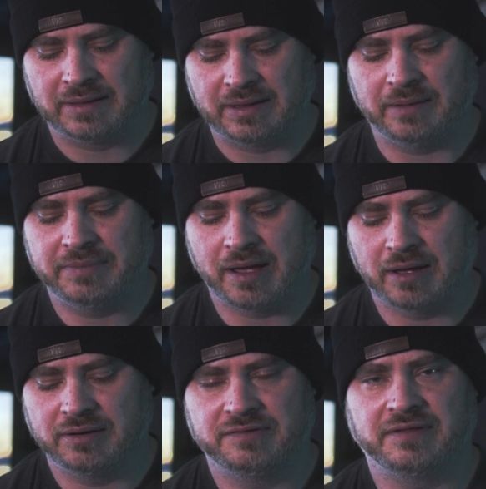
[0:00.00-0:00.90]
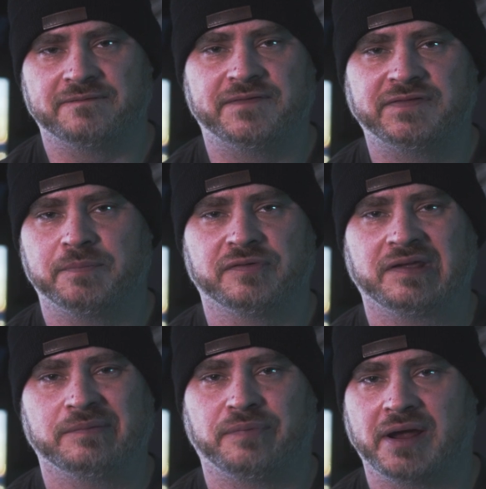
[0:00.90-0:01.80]
I'll be honest, at
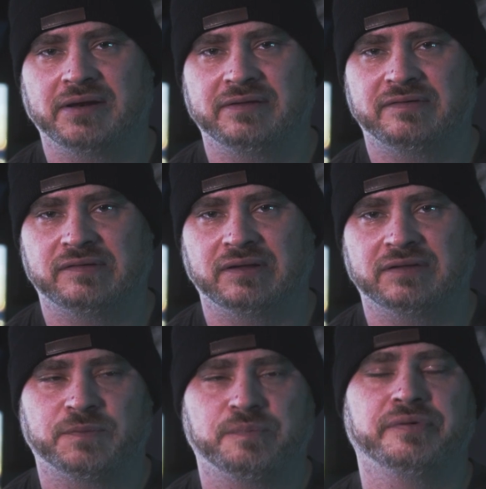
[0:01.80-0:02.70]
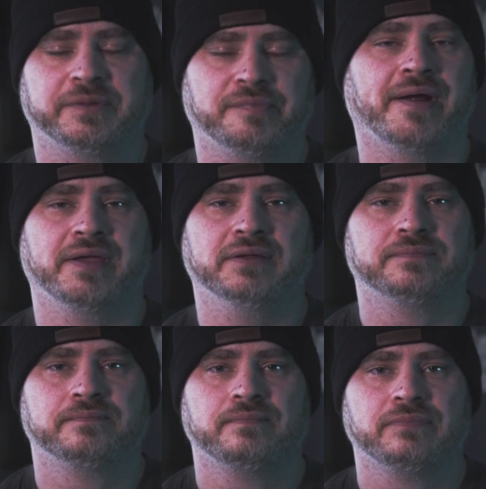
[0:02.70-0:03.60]
50% brightness, it's pretty bright.
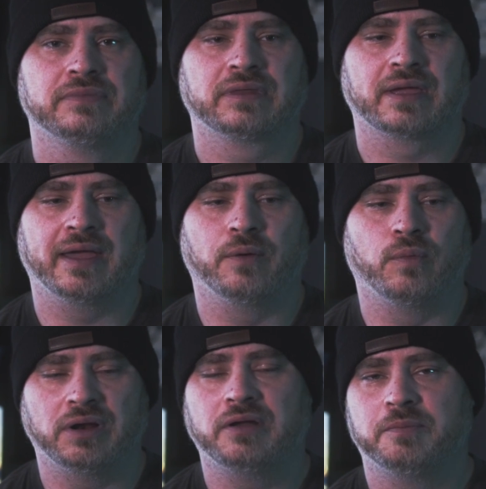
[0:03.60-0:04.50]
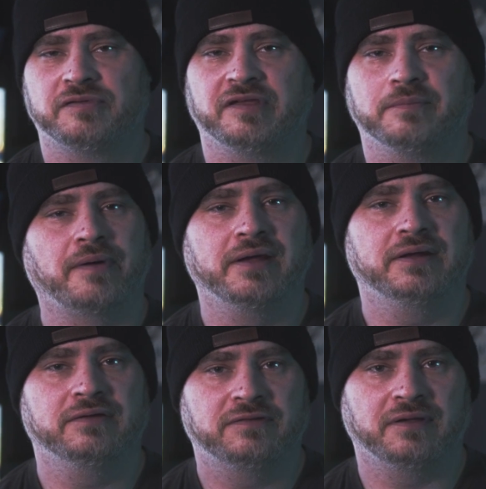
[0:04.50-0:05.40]
At 100%
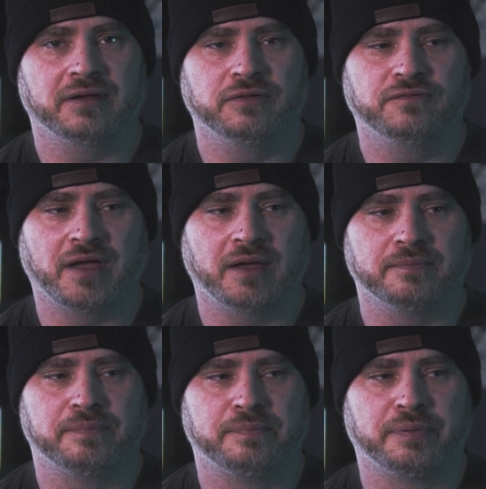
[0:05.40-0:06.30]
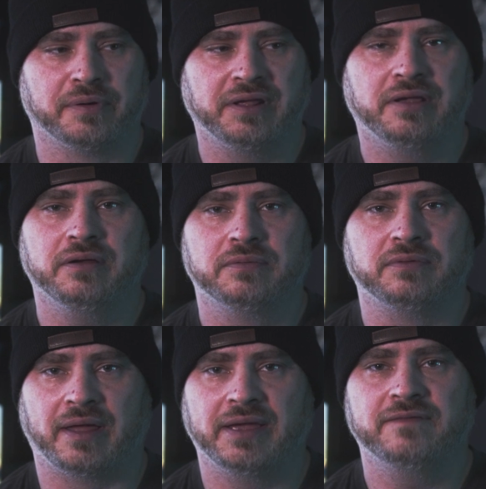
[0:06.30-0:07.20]
brightness, you've got pretty good
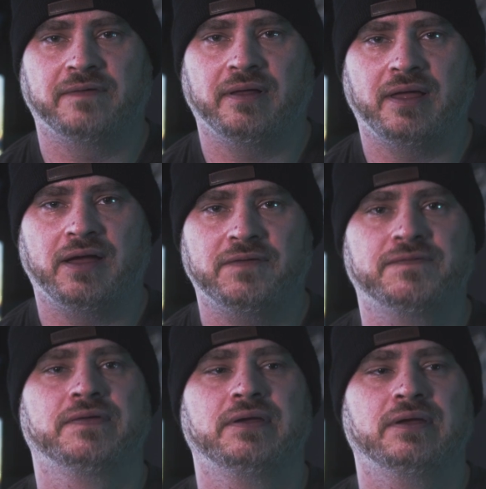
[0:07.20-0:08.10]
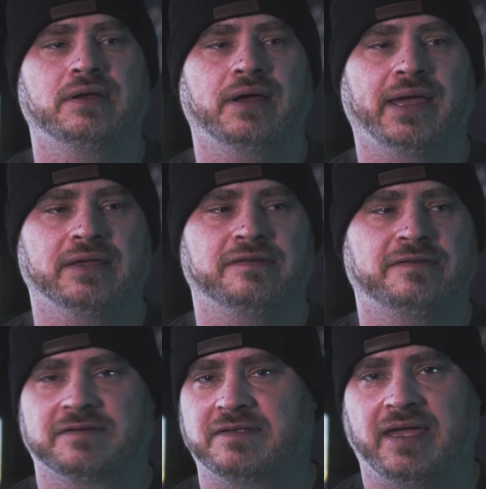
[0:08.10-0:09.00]
light fall off at
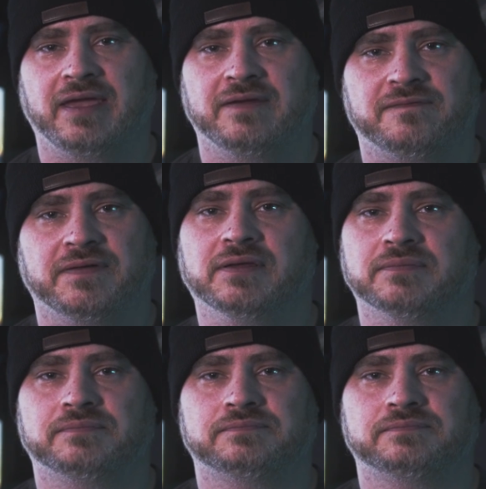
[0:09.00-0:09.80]
6 to 8 feet,